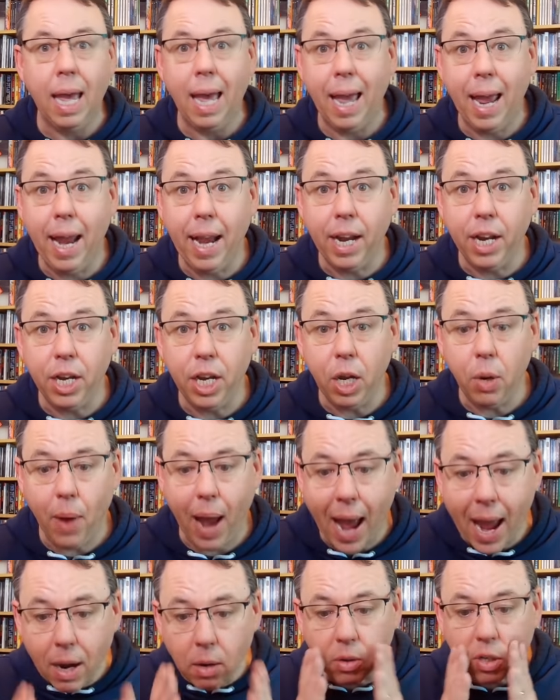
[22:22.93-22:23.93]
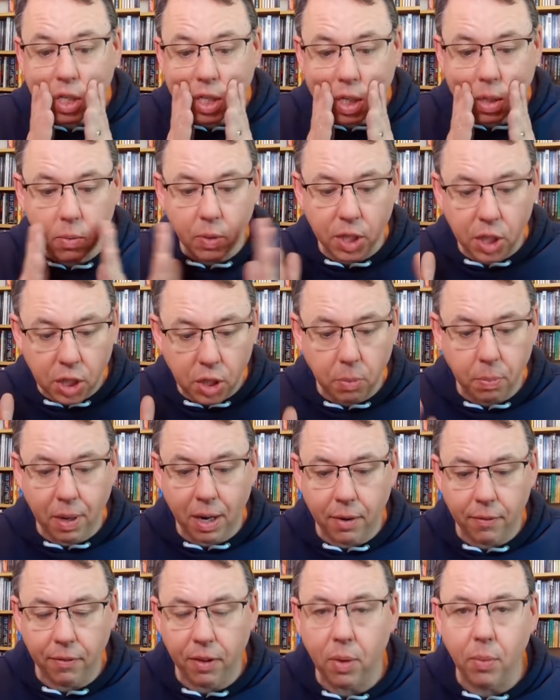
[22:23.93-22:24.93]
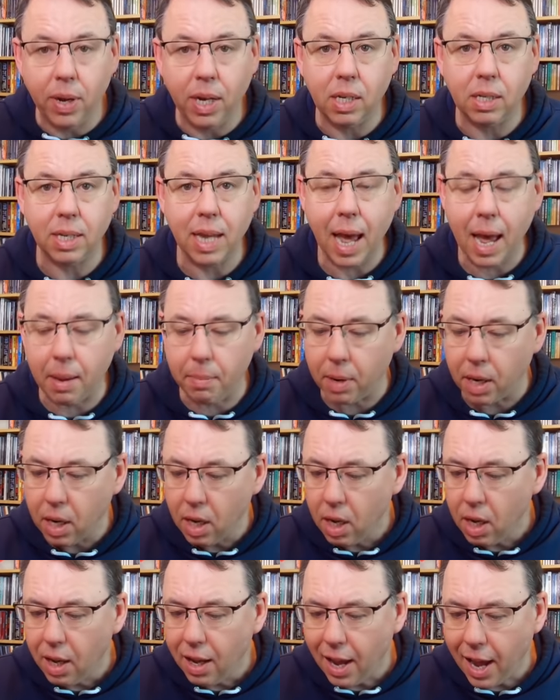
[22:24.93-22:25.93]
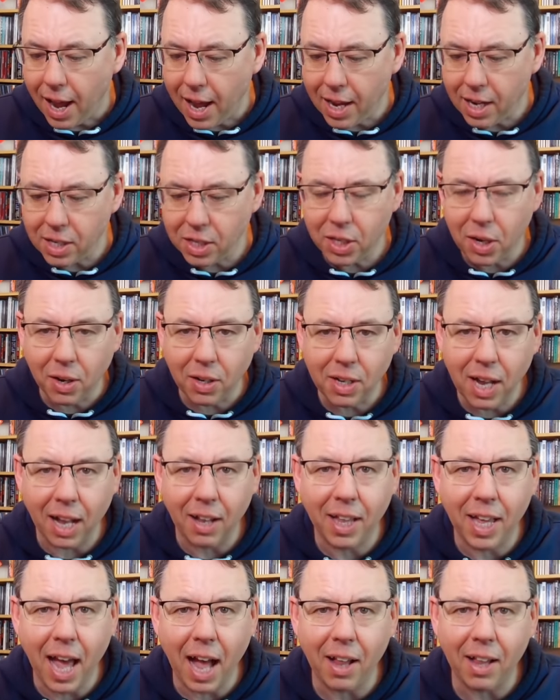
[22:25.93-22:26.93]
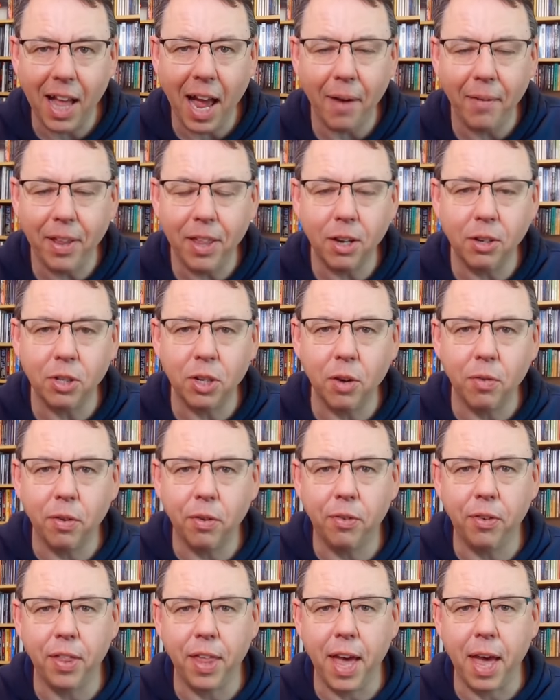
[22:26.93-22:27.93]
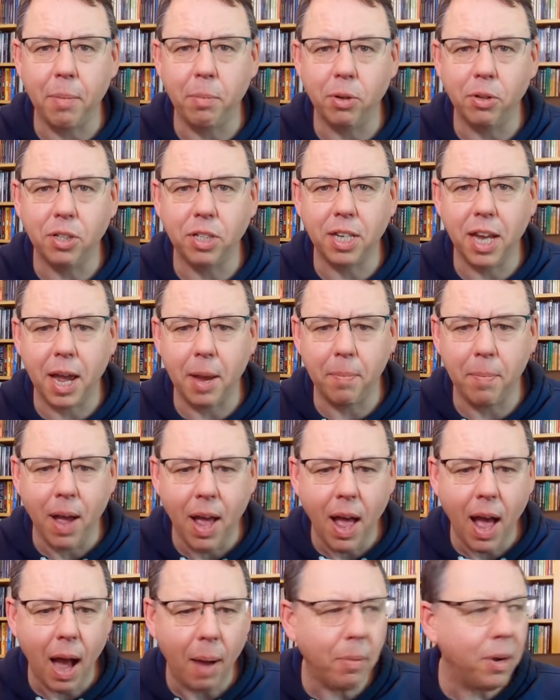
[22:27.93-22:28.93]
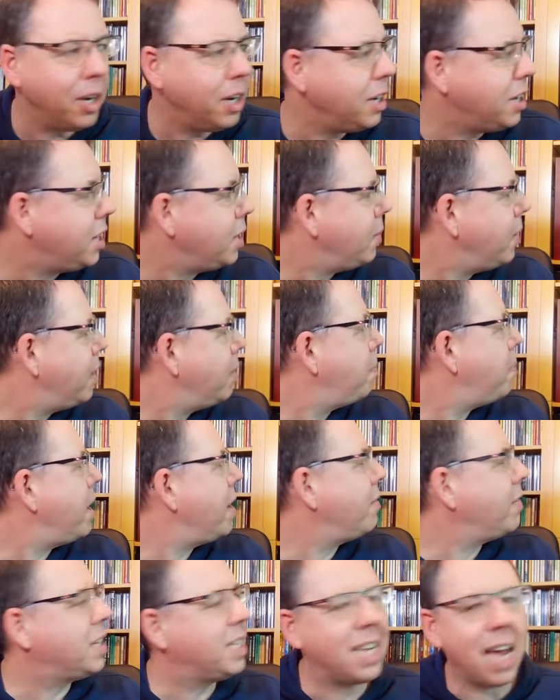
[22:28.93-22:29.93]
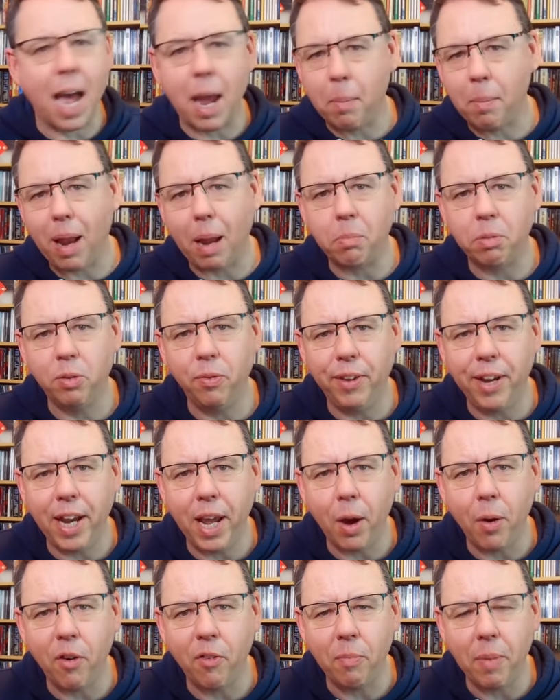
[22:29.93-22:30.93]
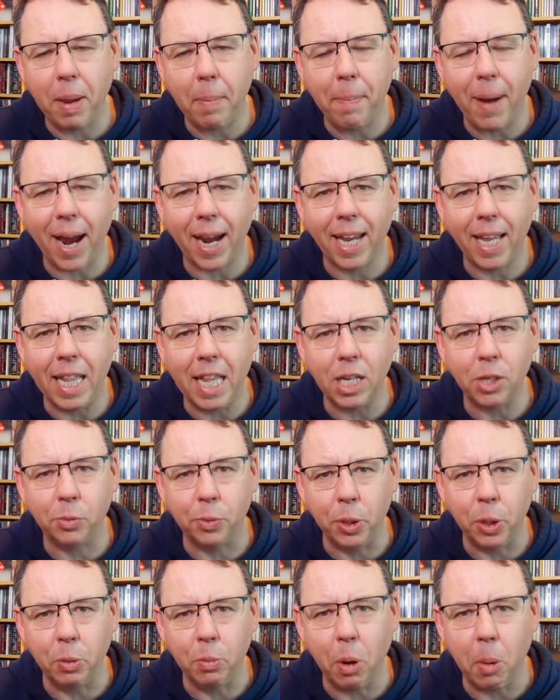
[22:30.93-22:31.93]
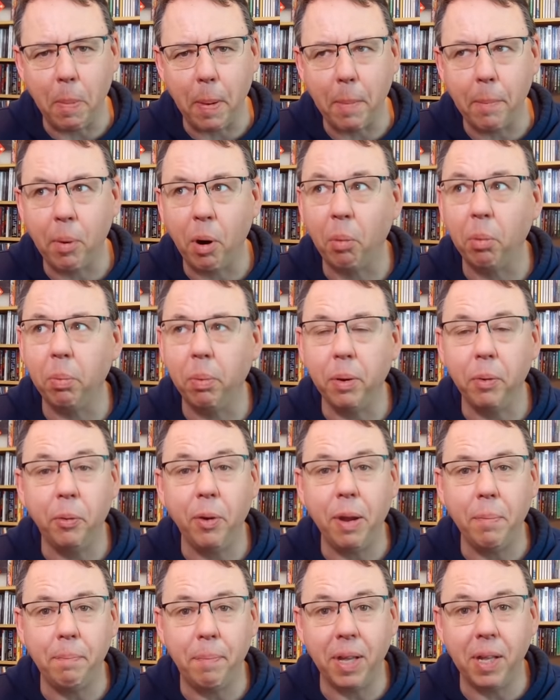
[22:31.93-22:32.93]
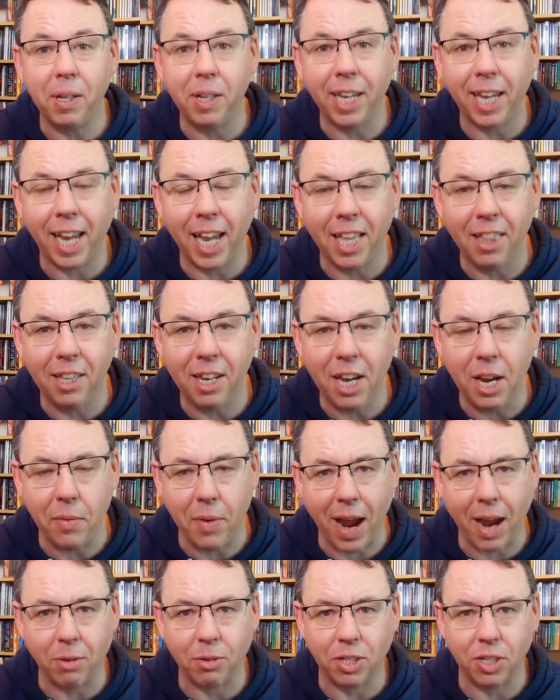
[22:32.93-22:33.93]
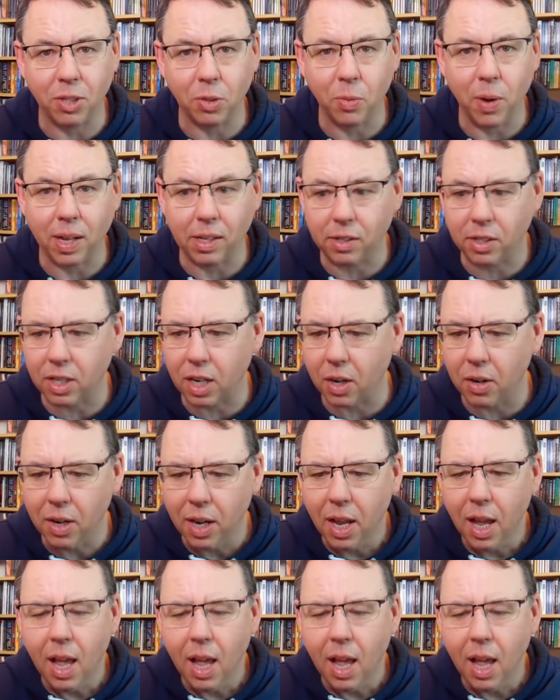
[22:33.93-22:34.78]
in a new house, which should be in a few weeks' time. So I'll carry those over for there. But I'm going to do a bit of a time-lapse video of me packing this room up and probably rebuilding it in the new house as well. So